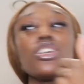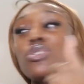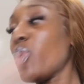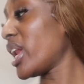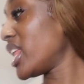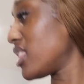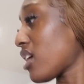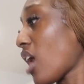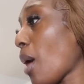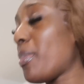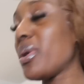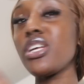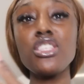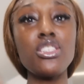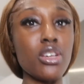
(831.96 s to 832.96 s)
When in the
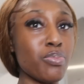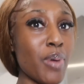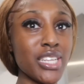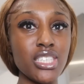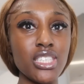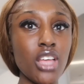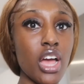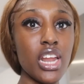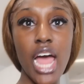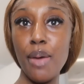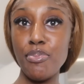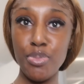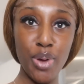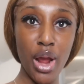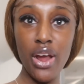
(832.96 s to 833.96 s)
cupboard, so I was about to start like
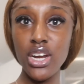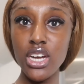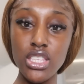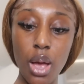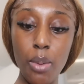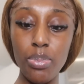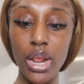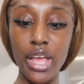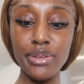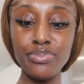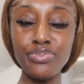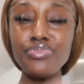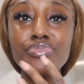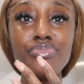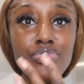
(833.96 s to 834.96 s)
preparing the dumpling.